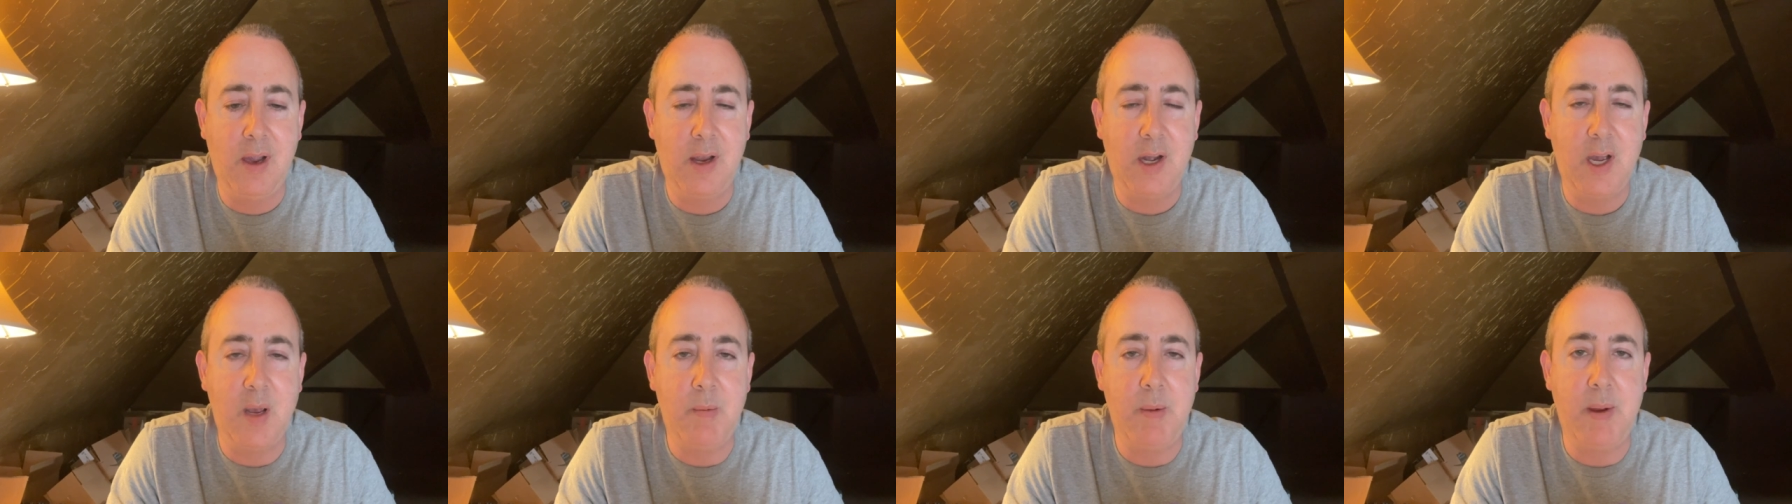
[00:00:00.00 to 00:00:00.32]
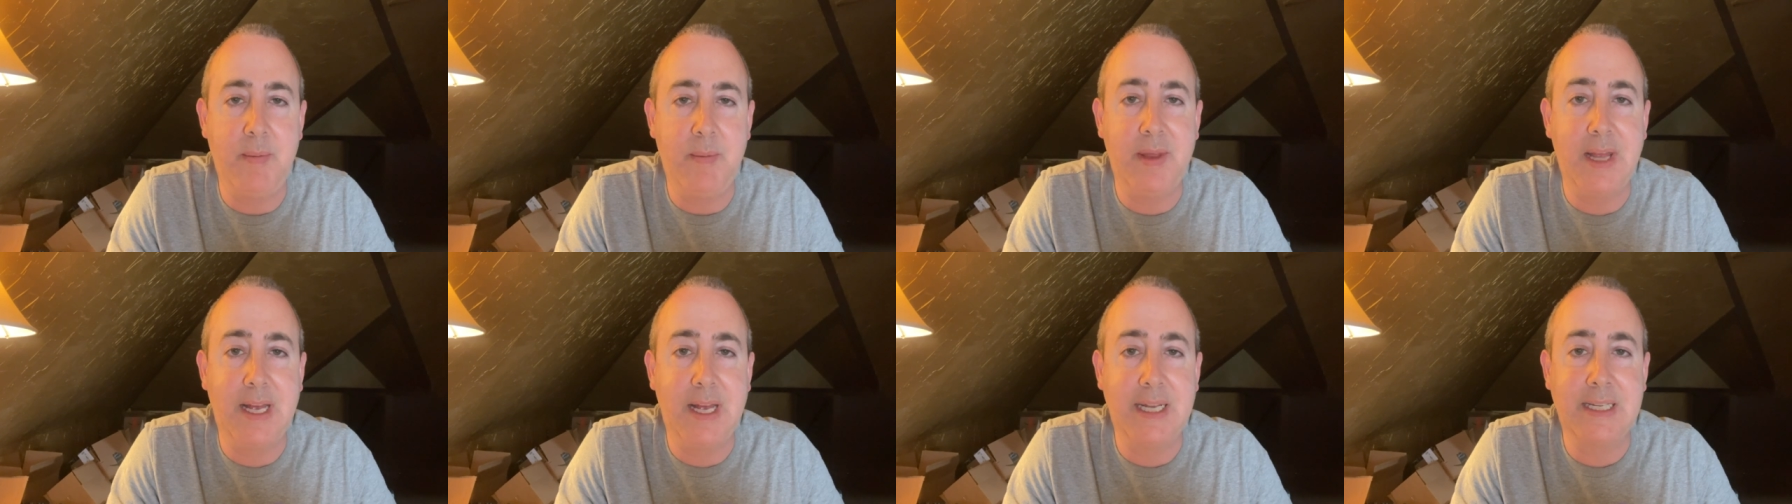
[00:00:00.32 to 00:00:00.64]
And
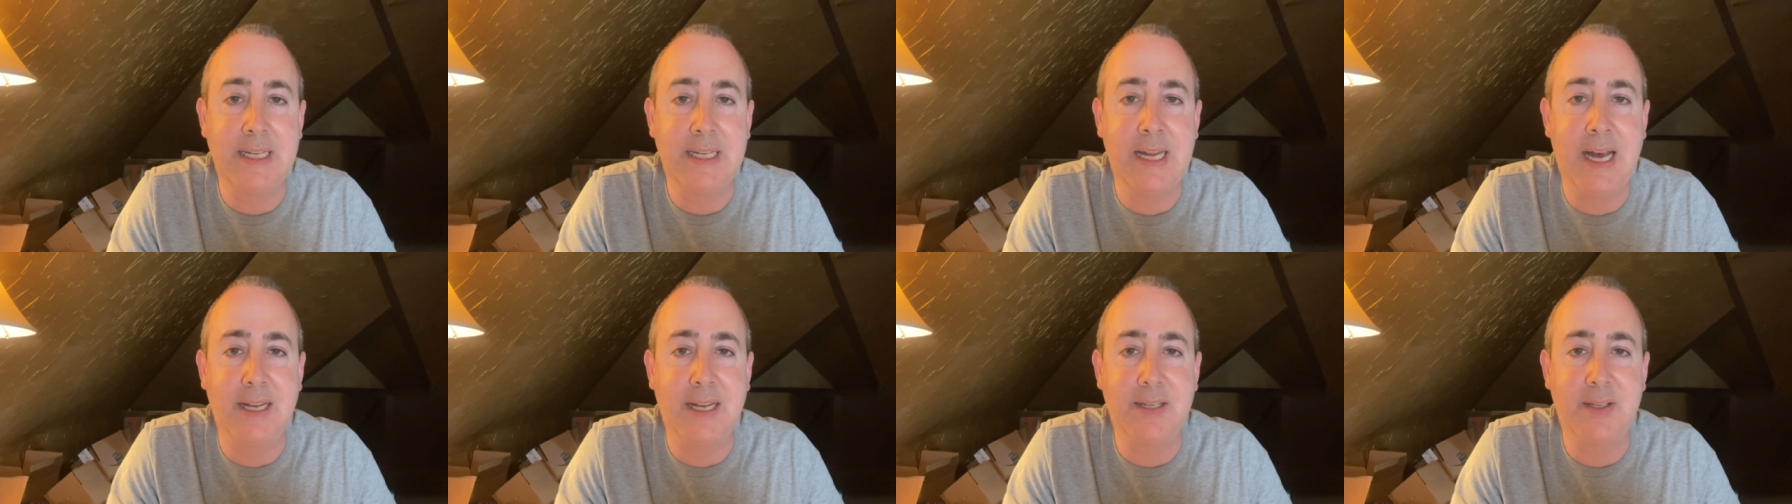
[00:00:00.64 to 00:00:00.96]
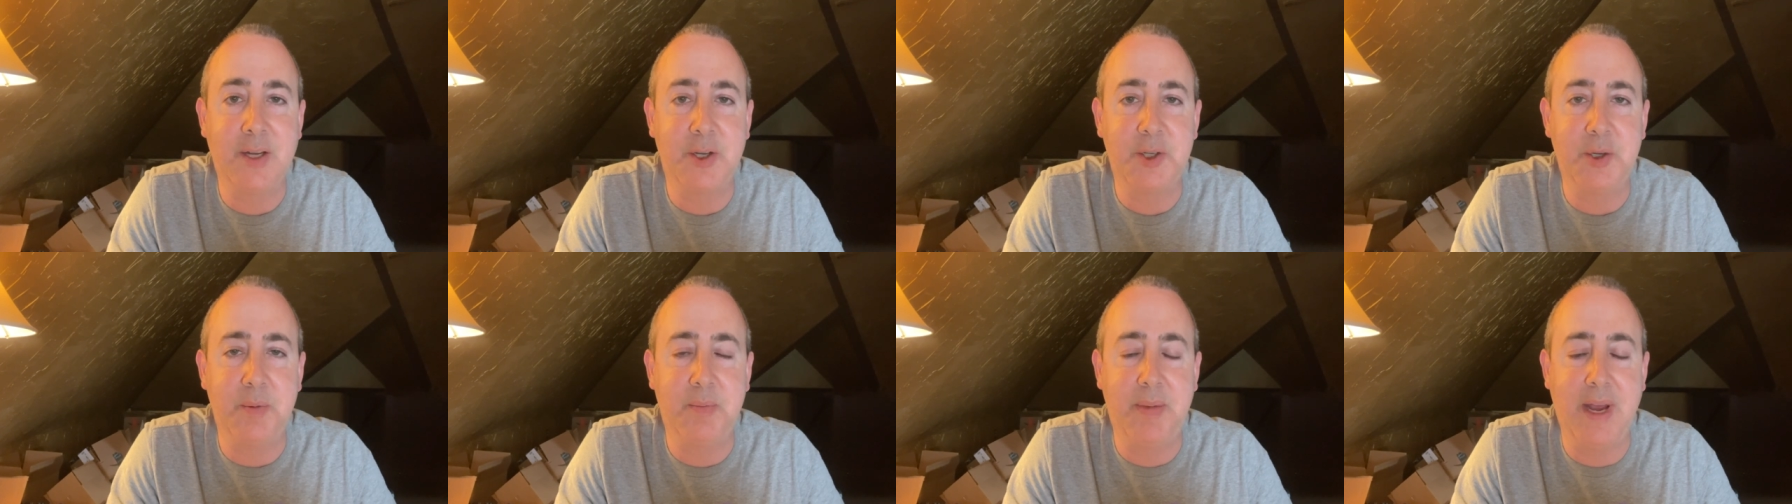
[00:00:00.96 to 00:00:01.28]
maybe that's not
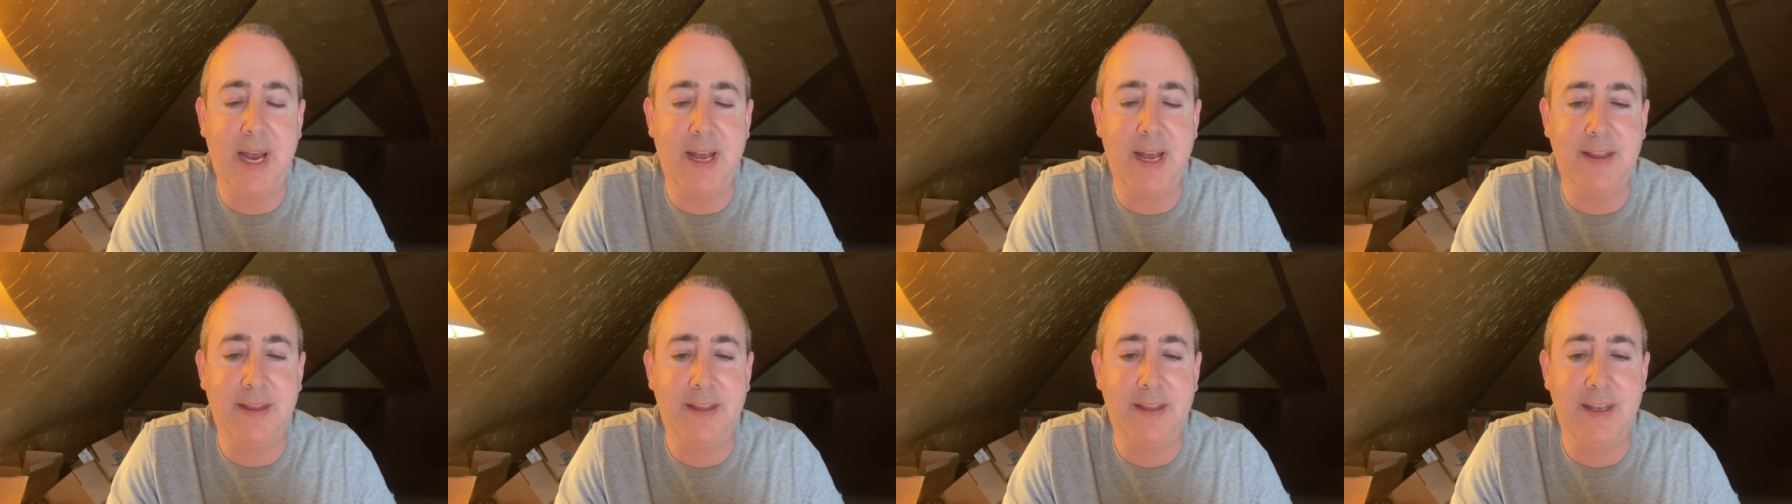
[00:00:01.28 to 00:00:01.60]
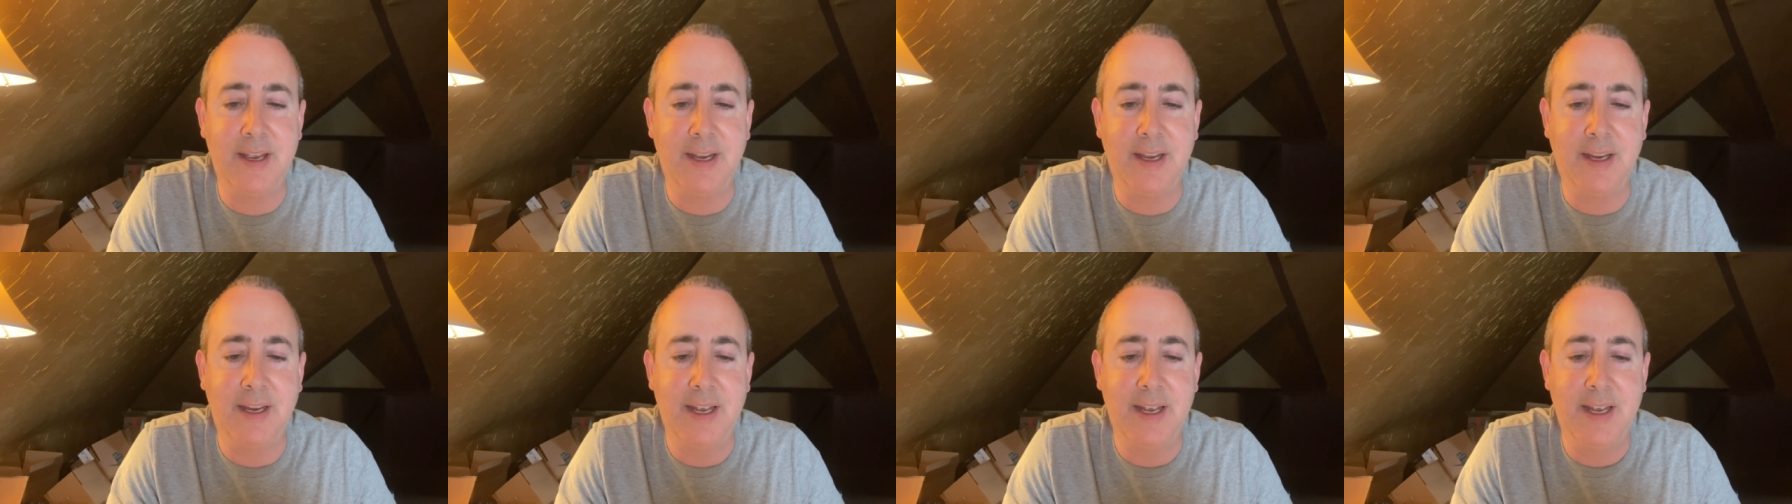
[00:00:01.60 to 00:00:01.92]
such a bad
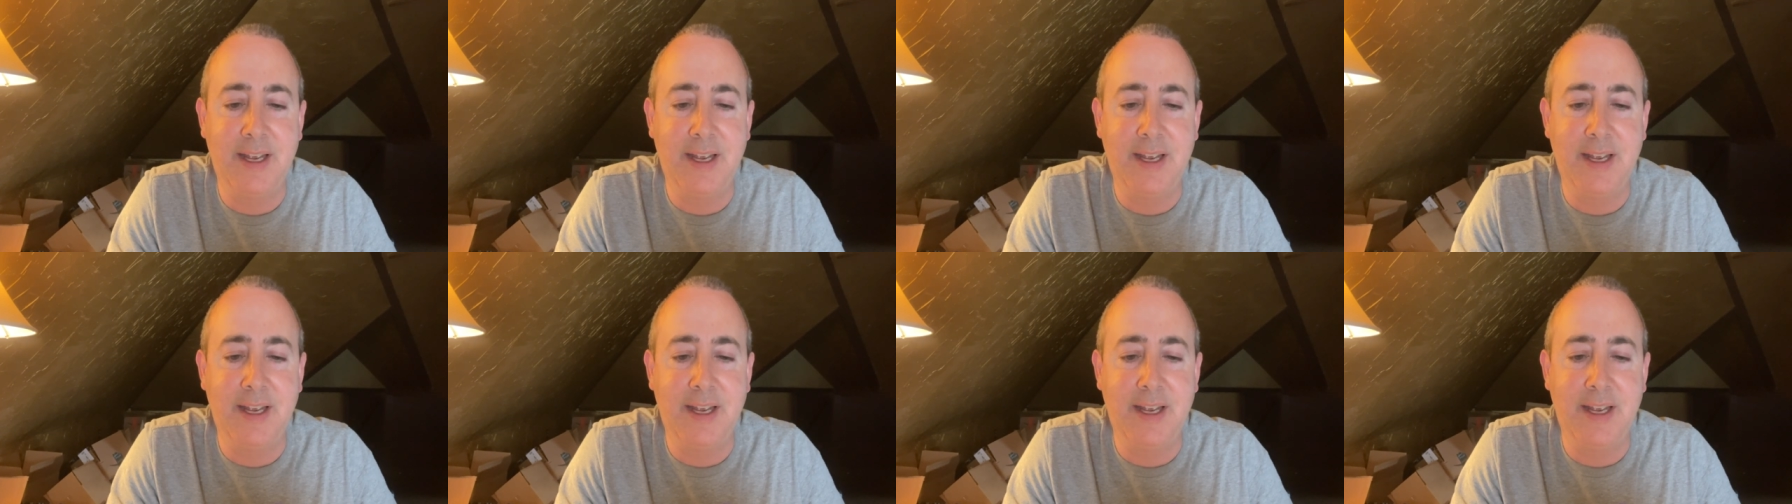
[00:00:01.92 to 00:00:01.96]
thing.